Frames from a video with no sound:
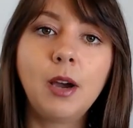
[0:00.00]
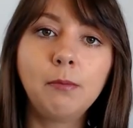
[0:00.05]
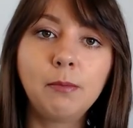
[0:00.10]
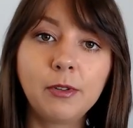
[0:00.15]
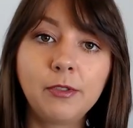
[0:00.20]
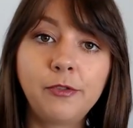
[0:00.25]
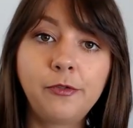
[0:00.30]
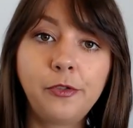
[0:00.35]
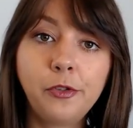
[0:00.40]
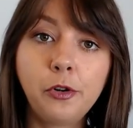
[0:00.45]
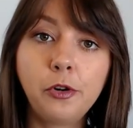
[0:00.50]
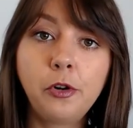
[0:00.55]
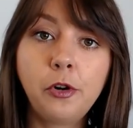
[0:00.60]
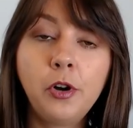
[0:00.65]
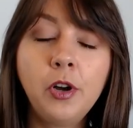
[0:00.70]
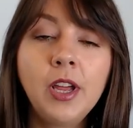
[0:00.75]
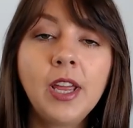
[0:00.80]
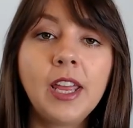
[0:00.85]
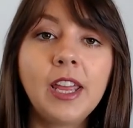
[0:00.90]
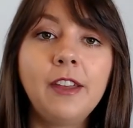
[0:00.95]
Number
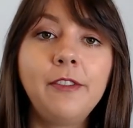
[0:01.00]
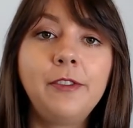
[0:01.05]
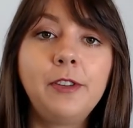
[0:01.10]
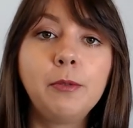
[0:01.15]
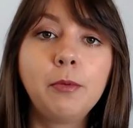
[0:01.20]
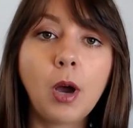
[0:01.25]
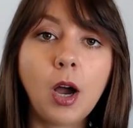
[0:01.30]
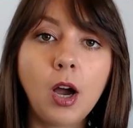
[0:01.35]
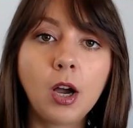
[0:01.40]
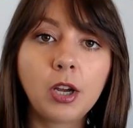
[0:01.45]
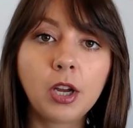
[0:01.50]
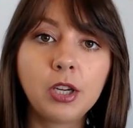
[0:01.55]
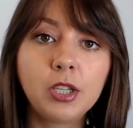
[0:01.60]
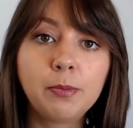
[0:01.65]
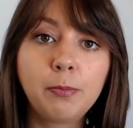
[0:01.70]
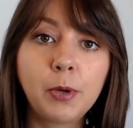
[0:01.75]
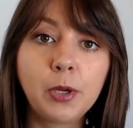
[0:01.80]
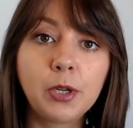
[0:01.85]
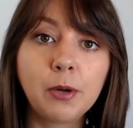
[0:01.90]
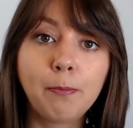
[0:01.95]
four, if you are
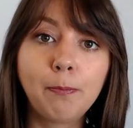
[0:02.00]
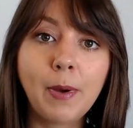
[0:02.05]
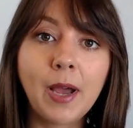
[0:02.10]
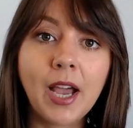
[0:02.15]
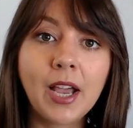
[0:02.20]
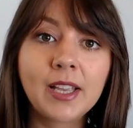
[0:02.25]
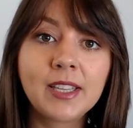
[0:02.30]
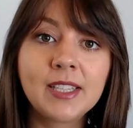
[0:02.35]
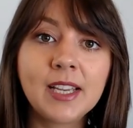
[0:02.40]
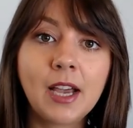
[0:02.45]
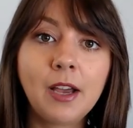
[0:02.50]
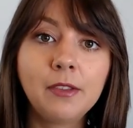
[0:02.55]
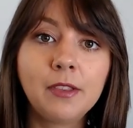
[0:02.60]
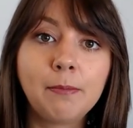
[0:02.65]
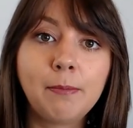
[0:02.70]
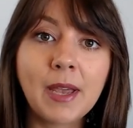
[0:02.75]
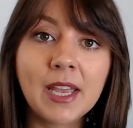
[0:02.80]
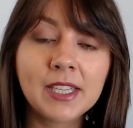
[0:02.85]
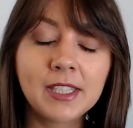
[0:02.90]
going to put your bag down,